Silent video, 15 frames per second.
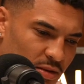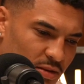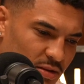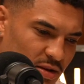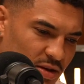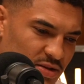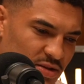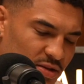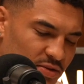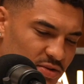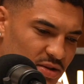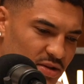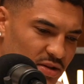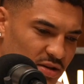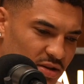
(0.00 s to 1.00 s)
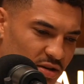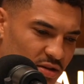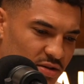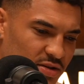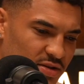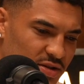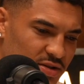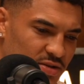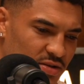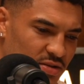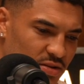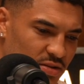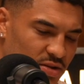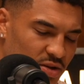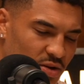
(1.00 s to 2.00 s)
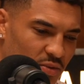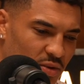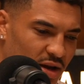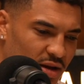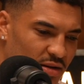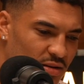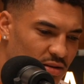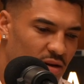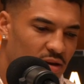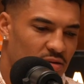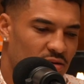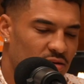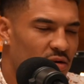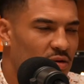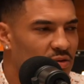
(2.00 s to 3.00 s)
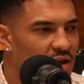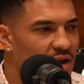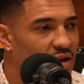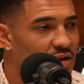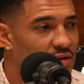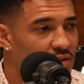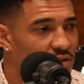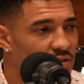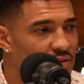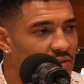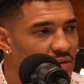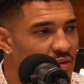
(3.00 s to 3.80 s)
this year was a good year to just show what I can do,